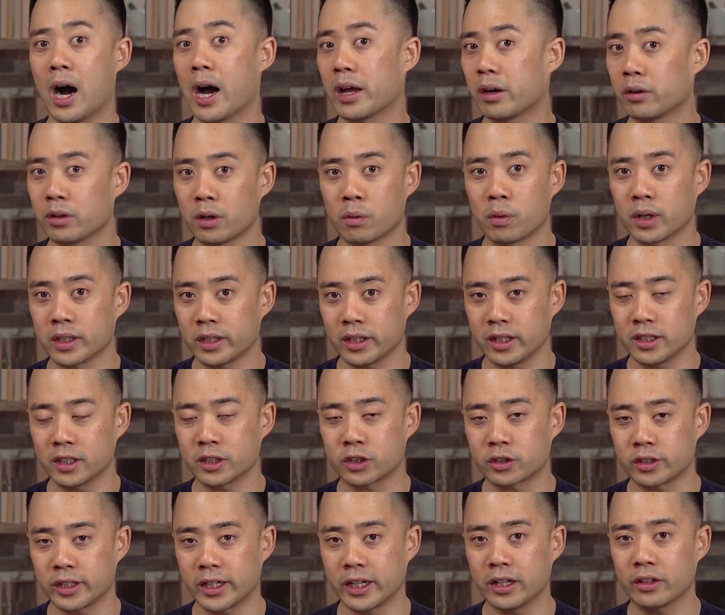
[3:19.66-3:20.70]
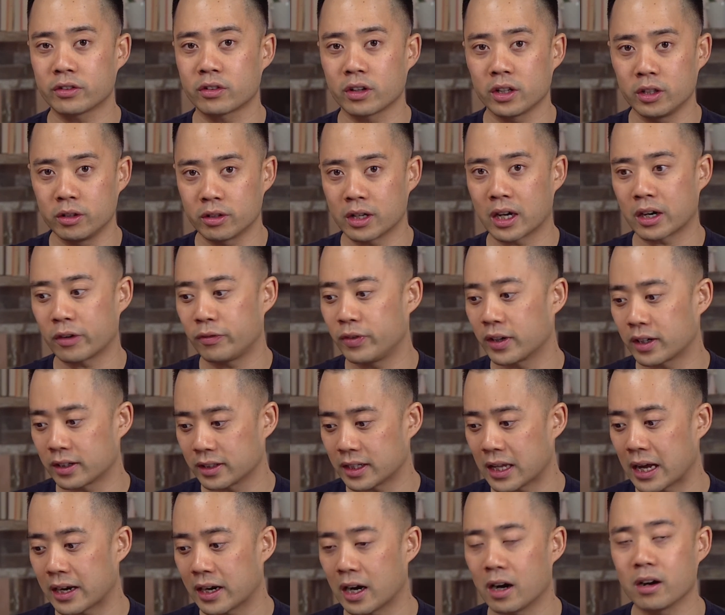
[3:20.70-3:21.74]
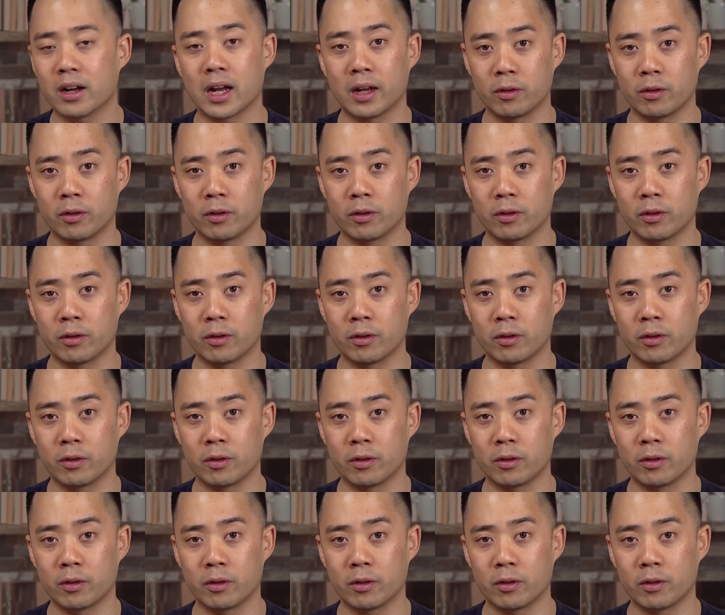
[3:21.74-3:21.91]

I don't know what your industry is. You got to figure that out,